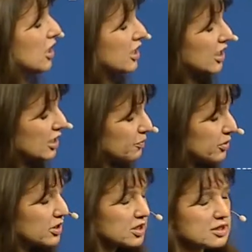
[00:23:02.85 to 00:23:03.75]
a, in a
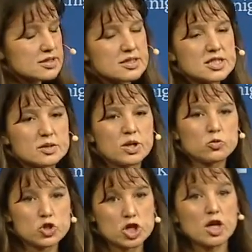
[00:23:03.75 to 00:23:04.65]
political system in
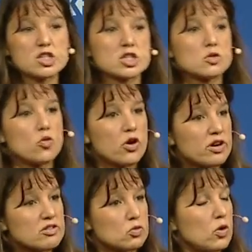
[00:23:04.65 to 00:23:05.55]
which culture war
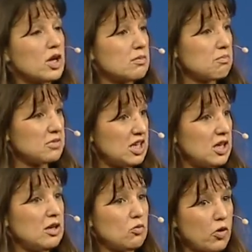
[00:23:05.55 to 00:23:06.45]
is one
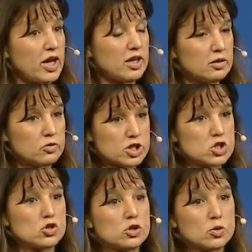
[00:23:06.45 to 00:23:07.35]
key way in
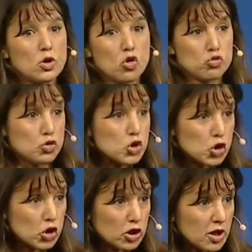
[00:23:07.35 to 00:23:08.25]
which you
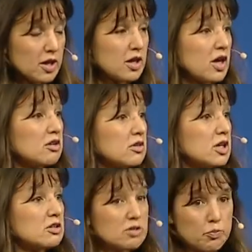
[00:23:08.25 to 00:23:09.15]
rule,
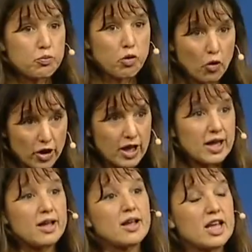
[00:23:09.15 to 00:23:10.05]

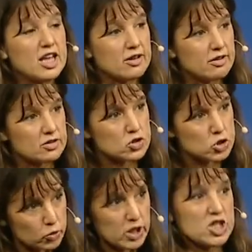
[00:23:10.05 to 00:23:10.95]
reporting to
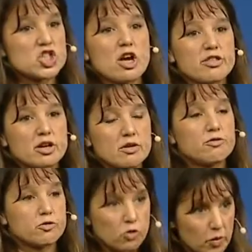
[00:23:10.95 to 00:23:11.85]
each other,
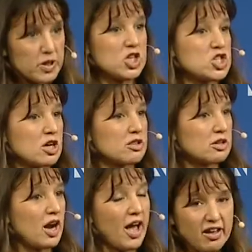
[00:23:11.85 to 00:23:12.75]
from each other,
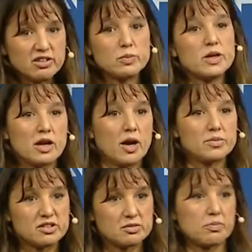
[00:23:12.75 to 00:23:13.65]
has become
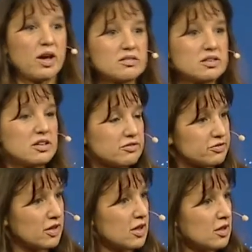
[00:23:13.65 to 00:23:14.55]
this massive
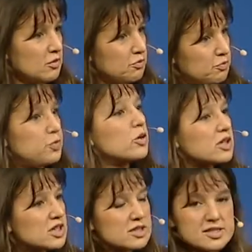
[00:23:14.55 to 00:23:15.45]

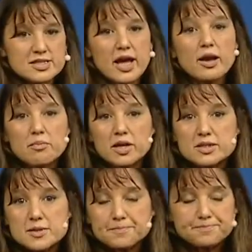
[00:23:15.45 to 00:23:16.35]
political statement.